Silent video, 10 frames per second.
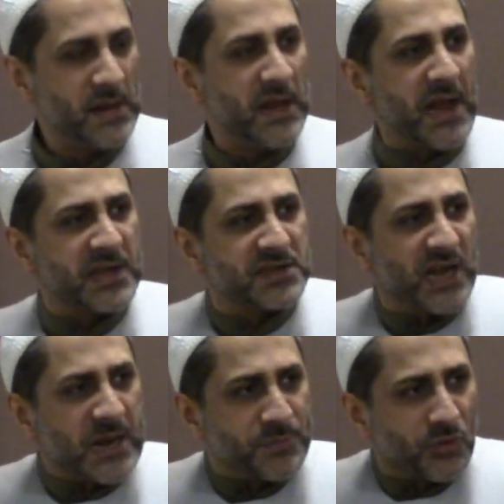It's
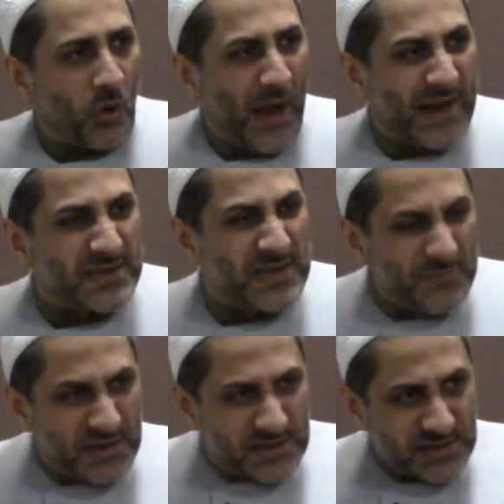that
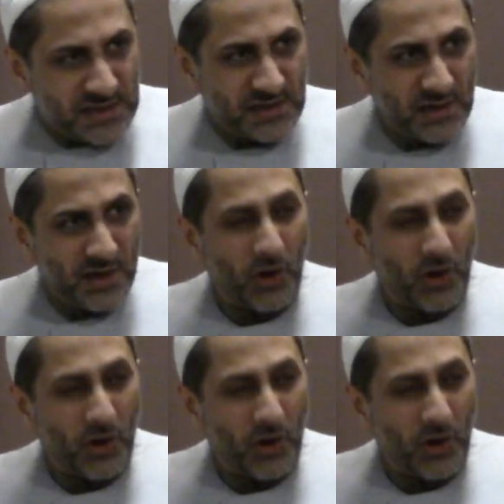proactivity